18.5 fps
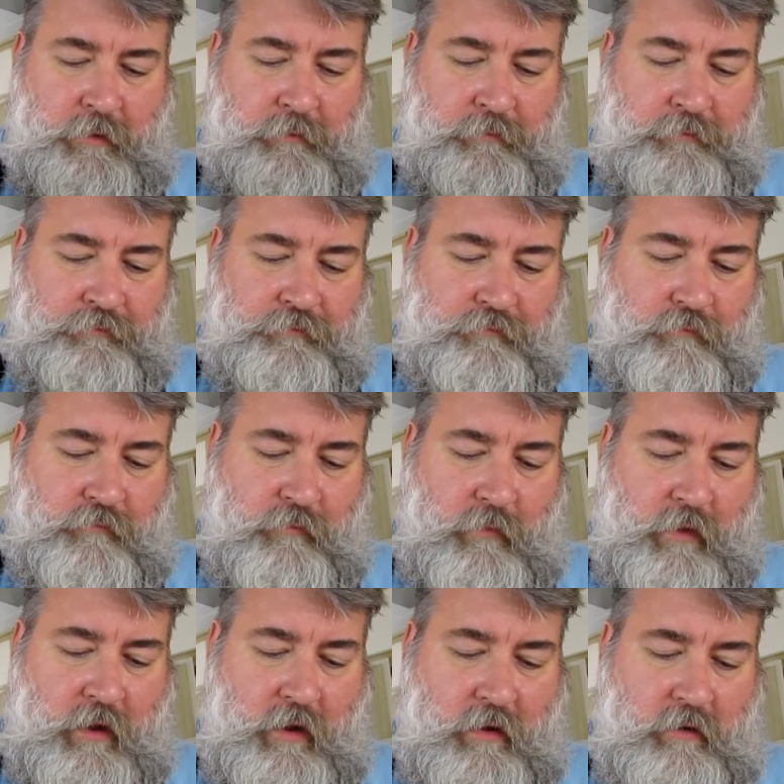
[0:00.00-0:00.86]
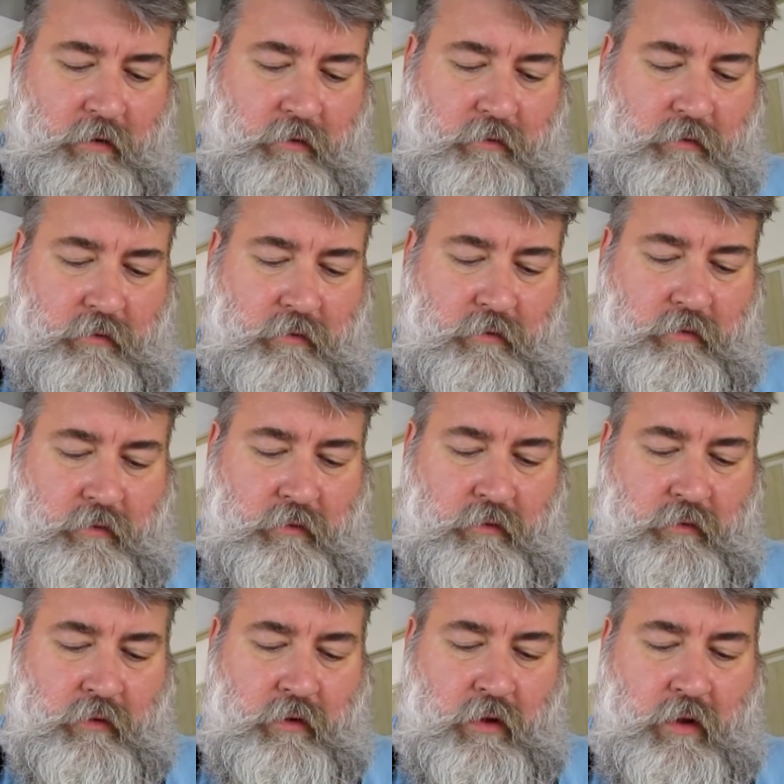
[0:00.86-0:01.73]

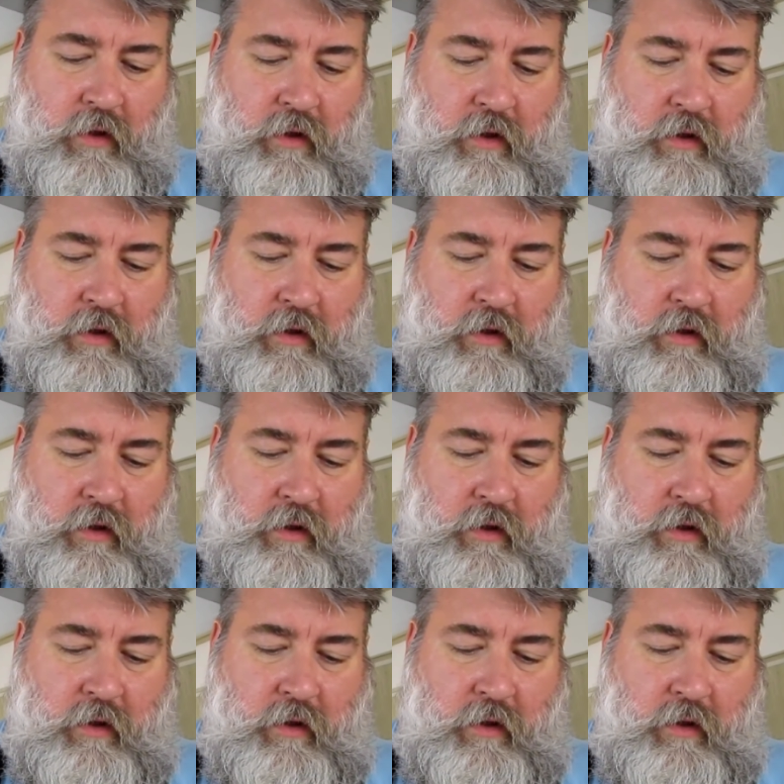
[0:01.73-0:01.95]
(silence)